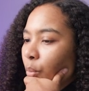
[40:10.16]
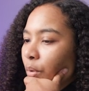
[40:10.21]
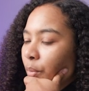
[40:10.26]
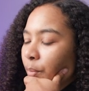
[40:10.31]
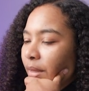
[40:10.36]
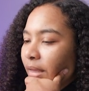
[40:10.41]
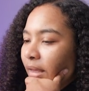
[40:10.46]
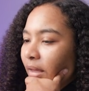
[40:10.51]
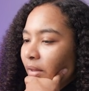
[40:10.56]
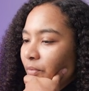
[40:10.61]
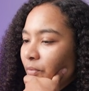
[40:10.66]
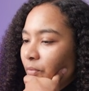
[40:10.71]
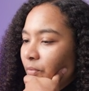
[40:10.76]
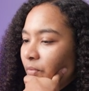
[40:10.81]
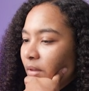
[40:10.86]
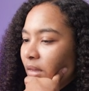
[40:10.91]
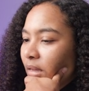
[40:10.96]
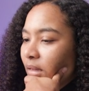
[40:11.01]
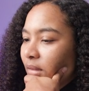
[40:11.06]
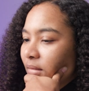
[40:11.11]
when we get
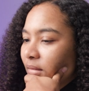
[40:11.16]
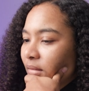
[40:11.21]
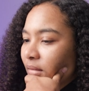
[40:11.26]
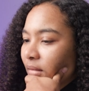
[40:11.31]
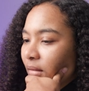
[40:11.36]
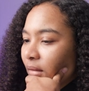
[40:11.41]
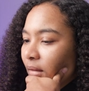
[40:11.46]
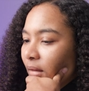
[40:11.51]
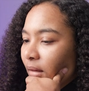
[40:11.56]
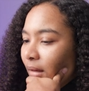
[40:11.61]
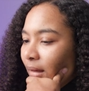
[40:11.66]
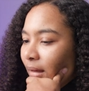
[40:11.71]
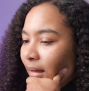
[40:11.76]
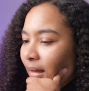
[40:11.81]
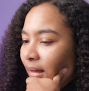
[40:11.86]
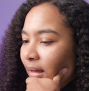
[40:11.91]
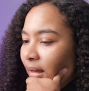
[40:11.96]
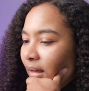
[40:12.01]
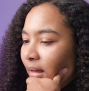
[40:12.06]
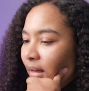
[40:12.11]
feet
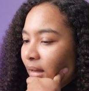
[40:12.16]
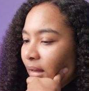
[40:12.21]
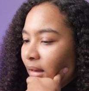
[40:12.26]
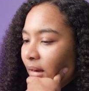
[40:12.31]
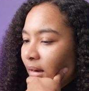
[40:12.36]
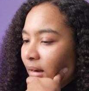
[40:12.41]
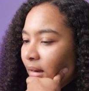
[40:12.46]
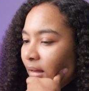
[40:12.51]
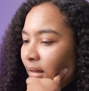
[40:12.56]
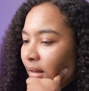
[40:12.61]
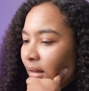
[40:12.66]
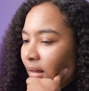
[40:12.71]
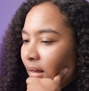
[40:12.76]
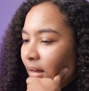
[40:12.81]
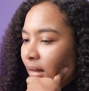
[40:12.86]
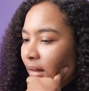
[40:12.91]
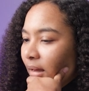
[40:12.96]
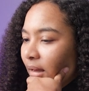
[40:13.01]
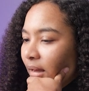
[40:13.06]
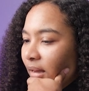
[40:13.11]
and
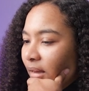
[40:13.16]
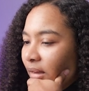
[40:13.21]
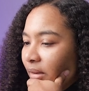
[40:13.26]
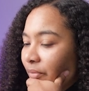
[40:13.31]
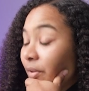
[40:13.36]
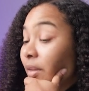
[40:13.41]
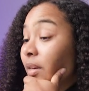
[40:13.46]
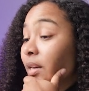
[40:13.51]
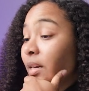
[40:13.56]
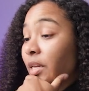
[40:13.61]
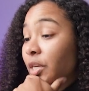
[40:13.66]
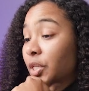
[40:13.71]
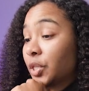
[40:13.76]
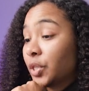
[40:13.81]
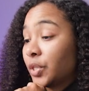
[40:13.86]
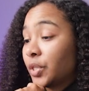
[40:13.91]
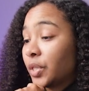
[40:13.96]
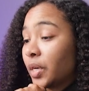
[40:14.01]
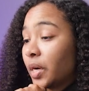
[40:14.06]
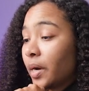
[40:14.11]
height, feet and
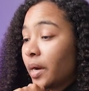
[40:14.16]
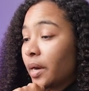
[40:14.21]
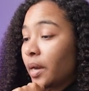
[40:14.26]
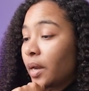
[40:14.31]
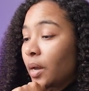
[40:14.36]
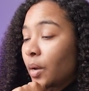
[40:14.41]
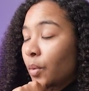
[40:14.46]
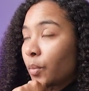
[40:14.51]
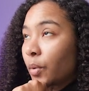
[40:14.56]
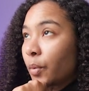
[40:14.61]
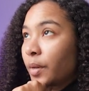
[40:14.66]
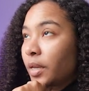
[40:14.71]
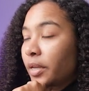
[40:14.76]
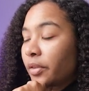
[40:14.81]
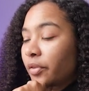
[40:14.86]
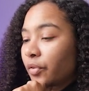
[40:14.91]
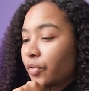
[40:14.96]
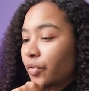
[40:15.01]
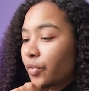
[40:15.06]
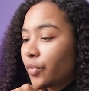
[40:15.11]
inches, sorry, what we need
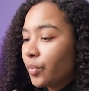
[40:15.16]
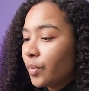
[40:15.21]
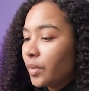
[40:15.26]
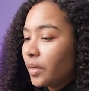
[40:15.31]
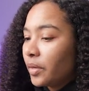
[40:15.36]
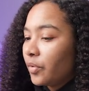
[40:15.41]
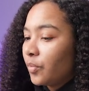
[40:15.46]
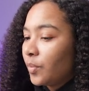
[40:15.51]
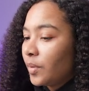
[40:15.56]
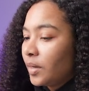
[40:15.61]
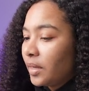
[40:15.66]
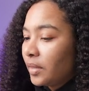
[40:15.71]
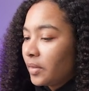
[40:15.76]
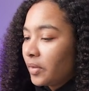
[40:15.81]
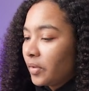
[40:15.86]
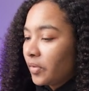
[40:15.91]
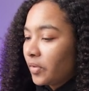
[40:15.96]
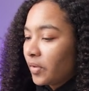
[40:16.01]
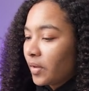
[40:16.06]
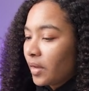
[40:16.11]
to do is we need
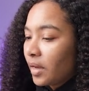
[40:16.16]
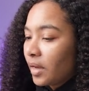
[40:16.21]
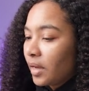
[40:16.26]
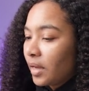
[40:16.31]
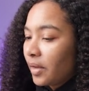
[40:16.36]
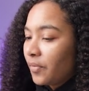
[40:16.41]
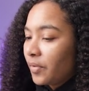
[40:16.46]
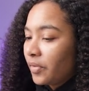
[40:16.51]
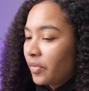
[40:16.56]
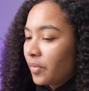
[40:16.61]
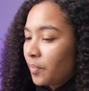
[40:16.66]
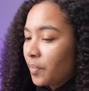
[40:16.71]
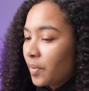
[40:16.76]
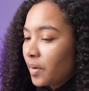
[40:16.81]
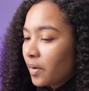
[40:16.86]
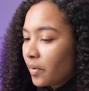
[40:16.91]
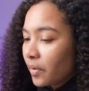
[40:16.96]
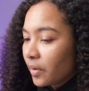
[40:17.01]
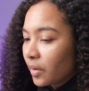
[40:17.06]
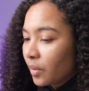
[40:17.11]
to say, if it's
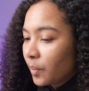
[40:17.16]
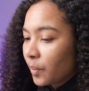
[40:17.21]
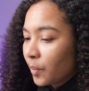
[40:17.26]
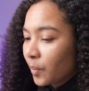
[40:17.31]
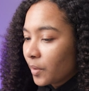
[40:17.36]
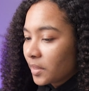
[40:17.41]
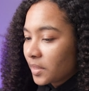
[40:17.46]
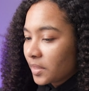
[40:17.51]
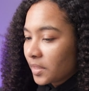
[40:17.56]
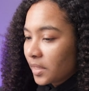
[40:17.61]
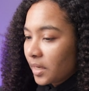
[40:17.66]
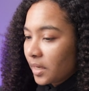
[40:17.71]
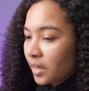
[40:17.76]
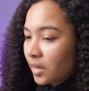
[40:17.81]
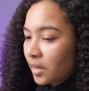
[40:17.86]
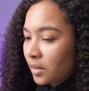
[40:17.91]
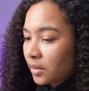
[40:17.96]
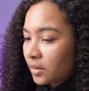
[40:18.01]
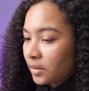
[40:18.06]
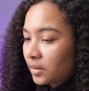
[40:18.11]
imperial, we want to say
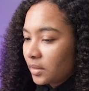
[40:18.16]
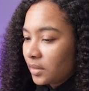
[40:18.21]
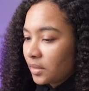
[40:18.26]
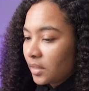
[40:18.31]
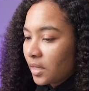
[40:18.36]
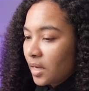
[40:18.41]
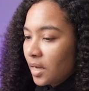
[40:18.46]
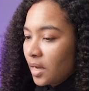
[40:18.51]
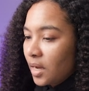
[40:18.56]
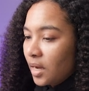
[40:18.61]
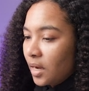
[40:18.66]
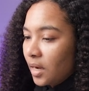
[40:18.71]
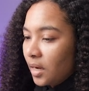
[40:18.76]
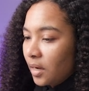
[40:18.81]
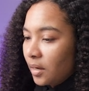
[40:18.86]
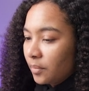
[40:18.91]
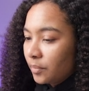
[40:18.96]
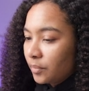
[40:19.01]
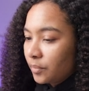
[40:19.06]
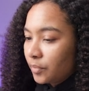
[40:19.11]
const
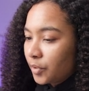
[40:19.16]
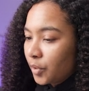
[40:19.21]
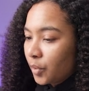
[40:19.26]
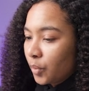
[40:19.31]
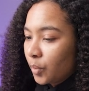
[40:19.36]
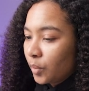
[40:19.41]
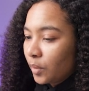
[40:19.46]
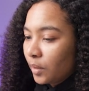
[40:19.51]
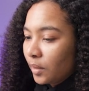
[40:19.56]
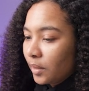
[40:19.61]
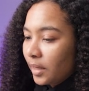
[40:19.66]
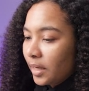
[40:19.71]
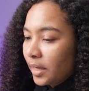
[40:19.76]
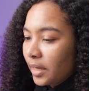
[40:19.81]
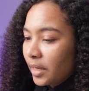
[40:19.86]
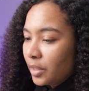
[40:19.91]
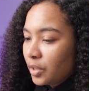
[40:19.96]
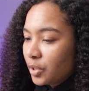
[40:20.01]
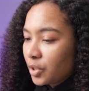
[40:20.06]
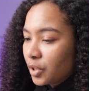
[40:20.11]
total
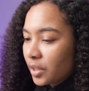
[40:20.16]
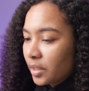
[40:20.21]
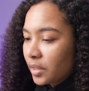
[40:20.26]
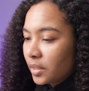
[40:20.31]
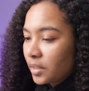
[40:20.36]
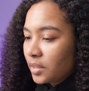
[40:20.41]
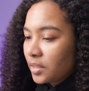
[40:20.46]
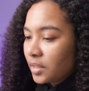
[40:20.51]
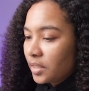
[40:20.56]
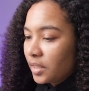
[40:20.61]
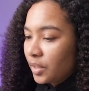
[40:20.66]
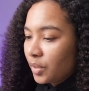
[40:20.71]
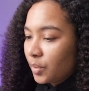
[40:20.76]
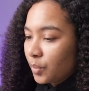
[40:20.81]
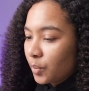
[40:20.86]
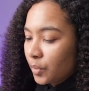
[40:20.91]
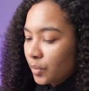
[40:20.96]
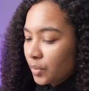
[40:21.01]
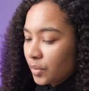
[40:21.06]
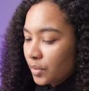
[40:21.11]
inches
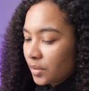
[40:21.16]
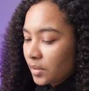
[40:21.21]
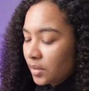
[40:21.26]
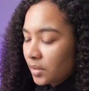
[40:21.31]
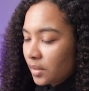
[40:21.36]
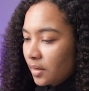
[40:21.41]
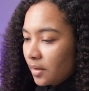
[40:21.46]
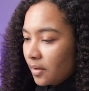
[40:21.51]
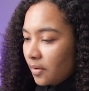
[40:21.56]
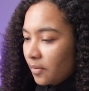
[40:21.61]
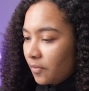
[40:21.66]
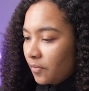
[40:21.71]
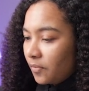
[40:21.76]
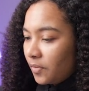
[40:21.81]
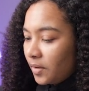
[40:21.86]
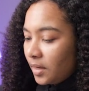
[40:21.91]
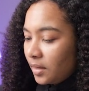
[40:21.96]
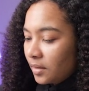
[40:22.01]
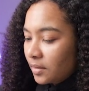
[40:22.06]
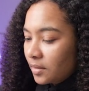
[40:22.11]
equals
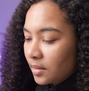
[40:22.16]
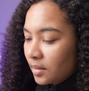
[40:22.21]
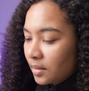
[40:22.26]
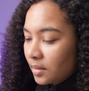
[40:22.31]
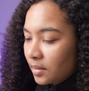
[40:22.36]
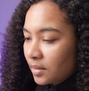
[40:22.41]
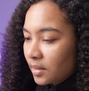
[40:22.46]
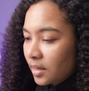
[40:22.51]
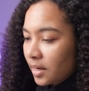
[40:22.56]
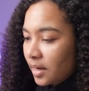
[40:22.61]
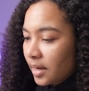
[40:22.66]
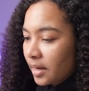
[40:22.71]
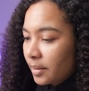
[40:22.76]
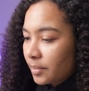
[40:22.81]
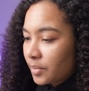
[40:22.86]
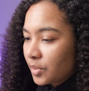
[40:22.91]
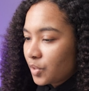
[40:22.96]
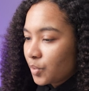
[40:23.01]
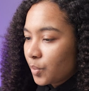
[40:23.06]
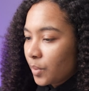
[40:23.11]
feet
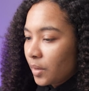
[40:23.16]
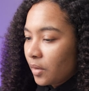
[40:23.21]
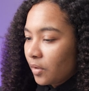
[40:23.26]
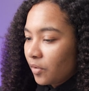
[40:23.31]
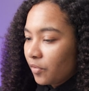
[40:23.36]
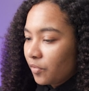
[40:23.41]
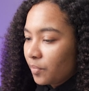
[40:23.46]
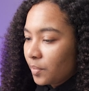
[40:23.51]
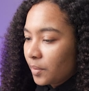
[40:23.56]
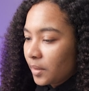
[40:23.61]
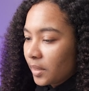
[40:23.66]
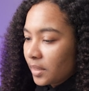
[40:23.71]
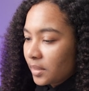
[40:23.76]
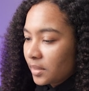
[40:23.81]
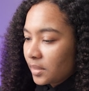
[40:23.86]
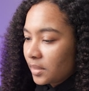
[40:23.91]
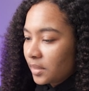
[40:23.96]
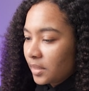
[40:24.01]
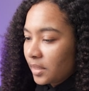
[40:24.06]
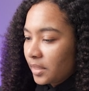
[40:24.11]
times 12
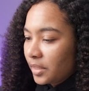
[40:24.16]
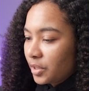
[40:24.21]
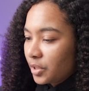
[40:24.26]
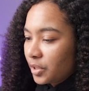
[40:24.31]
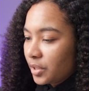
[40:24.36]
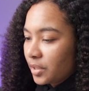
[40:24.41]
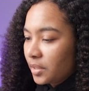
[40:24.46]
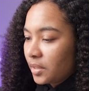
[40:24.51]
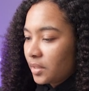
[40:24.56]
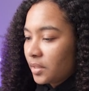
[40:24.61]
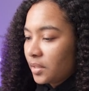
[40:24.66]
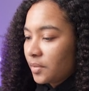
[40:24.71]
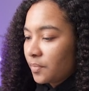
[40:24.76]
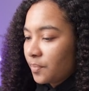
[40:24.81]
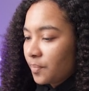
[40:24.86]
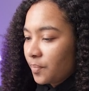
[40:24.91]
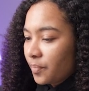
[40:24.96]
plus inches.